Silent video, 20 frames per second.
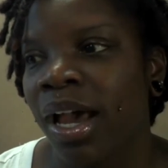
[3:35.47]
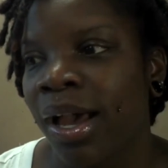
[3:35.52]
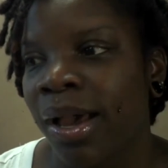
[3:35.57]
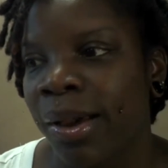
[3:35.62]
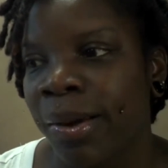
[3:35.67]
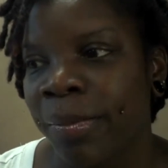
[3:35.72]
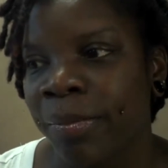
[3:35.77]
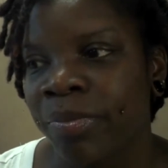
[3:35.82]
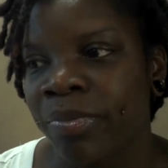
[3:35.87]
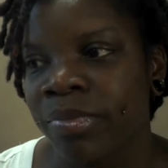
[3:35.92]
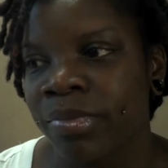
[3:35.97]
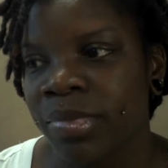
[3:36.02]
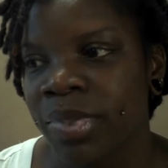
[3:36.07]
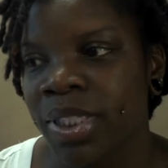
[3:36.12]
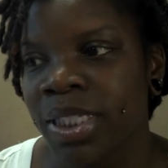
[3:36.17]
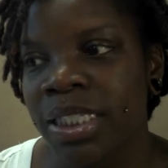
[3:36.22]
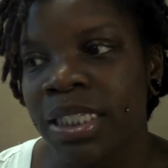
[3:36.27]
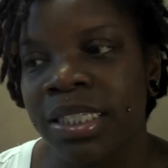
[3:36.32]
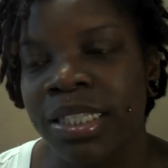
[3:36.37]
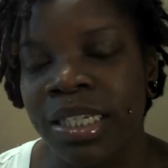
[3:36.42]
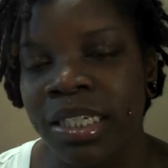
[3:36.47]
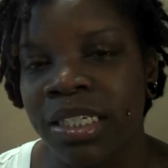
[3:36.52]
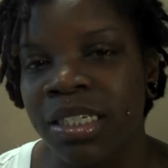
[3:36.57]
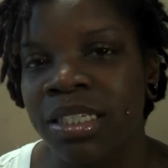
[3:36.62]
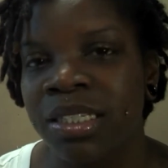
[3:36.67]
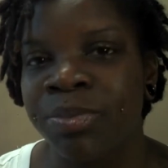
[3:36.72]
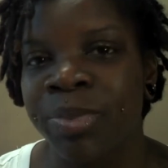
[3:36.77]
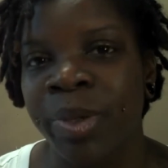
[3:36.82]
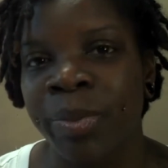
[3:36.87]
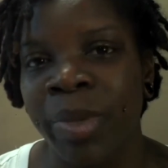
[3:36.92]
Um, since then,
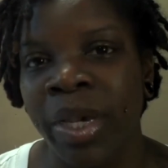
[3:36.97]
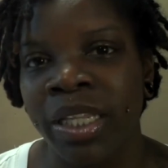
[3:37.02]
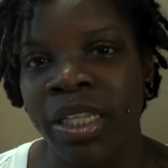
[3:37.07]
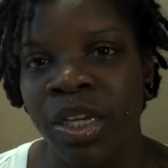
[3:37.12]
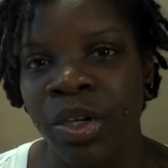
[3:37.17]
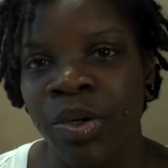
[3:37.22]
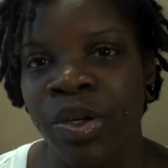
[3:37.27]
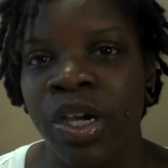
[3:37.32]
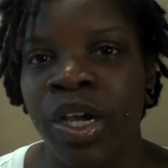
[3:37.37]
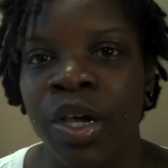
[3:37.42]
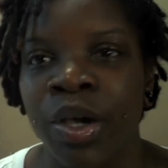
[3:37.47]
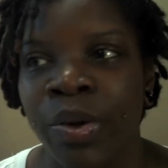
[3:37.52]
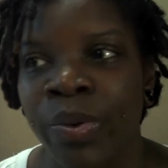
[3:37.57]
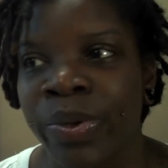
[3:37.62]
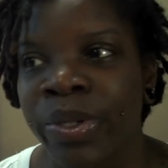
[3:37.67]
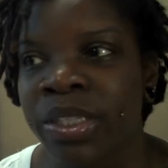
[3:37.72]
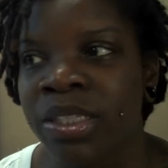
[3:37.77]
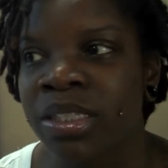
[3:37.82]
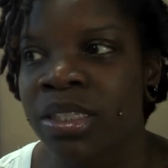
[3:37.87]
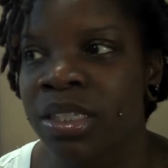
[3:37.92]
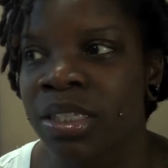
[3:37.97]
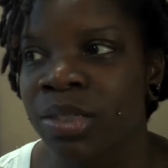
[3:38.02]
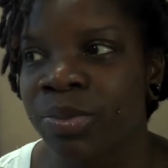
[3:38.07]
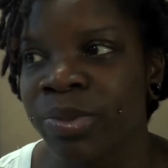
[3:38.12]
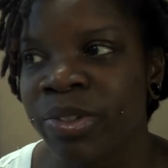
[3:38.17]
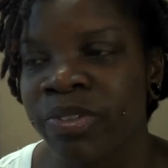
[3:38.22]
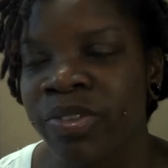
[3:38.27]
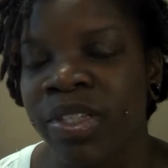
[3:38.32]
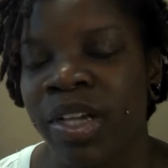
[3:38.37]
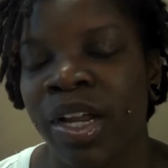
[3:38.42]
she's been my logo, and
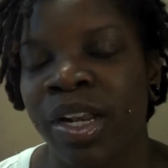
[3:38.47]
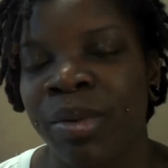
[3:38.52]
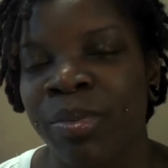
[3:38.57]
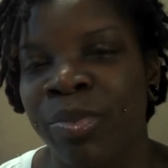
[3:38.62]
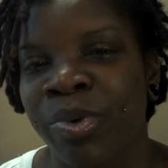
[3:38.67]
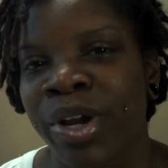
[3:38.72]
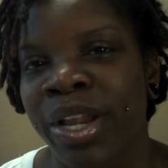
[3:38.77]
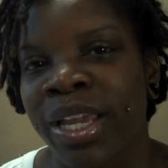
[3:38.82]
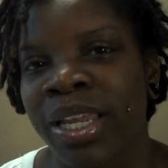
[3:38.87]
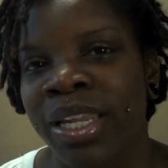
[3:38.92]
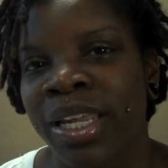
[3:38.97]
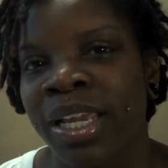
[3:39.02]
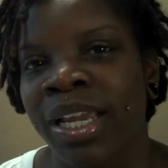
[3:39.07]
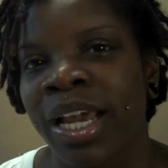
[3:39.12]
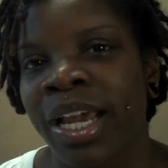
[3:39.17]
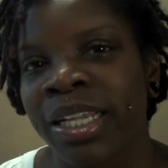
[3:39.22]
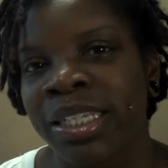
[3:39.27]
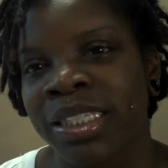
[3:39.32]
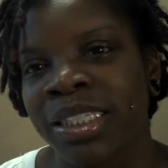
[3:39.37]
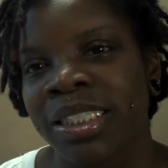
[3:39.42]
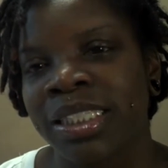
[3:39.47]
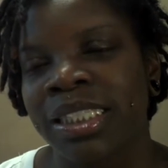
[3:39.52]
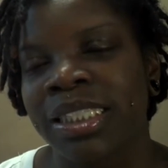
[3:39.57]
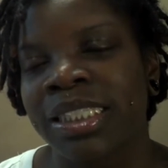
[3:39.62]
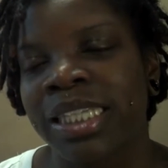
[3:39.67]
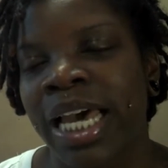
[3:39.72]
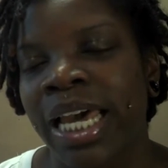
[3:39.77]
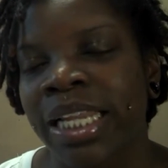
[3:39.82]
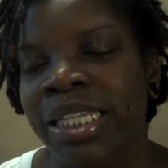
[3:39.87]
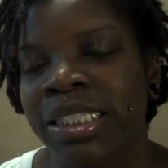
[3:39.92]
since we've started branding, I just
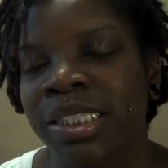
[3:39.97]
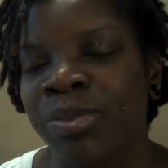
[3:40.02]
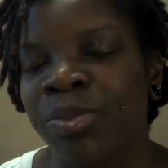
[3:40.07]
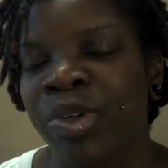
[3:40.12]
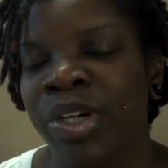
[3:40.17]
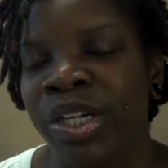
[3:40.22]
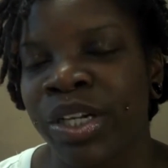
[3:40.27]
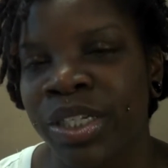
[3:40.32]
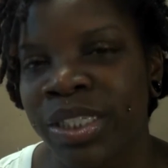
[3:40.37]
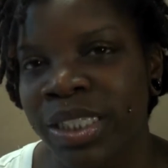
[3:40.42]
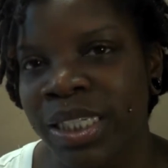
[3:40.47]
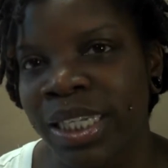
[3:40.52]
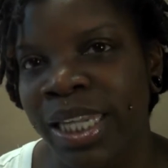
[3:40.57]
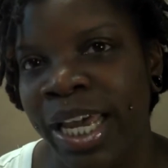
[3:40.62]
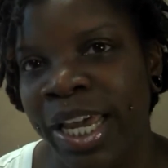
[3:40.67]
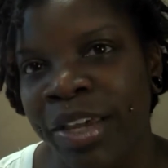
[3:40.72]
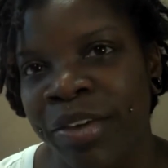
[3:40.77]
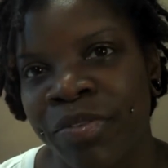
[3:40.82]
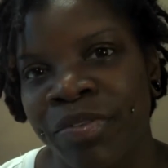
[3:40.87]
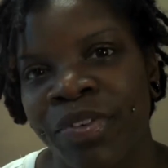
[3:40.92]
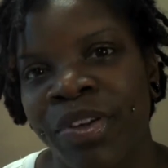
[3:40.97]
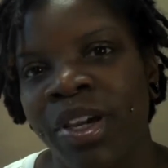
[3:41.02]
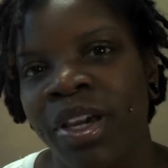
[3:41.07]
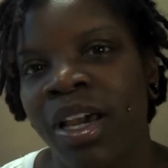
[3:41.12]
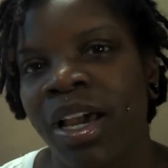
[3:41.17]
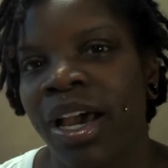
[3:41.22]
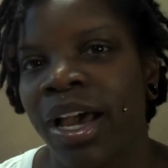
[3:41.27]
decided to bring her to life.